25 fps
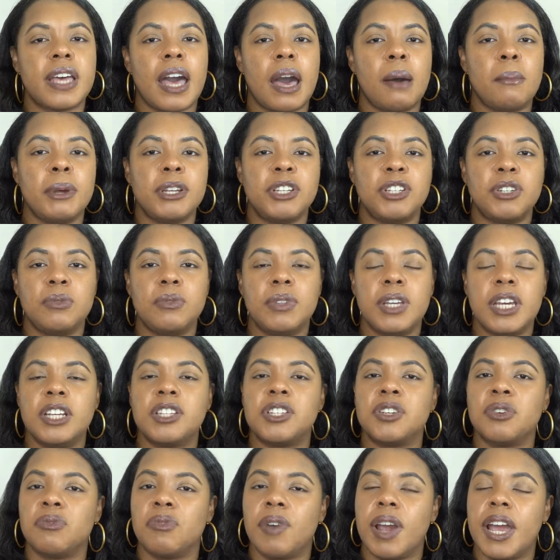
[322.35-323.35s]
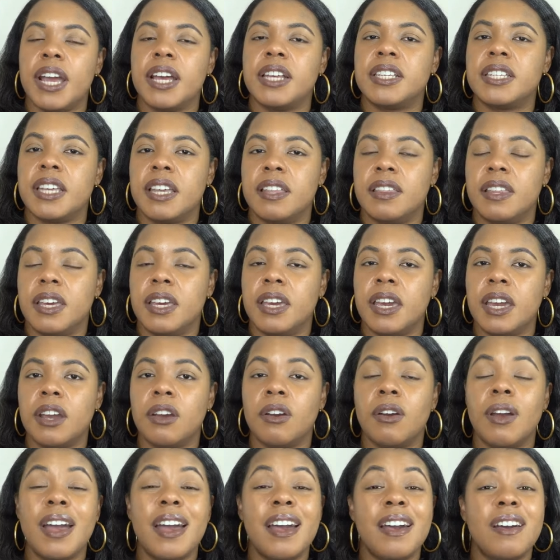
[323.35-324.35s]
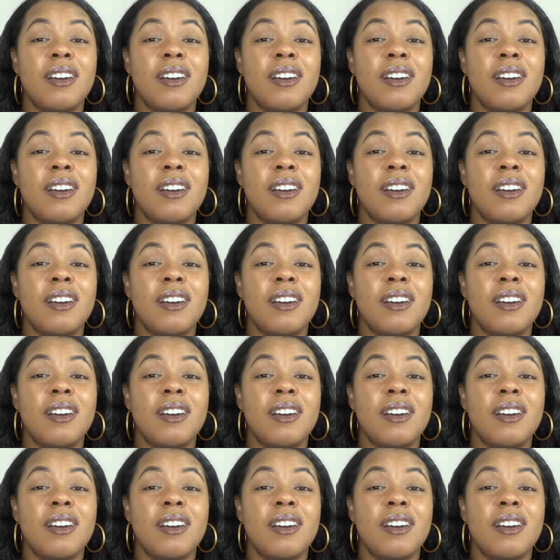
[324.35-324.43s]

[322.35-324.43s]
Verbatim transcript: how much you need to raise in the year.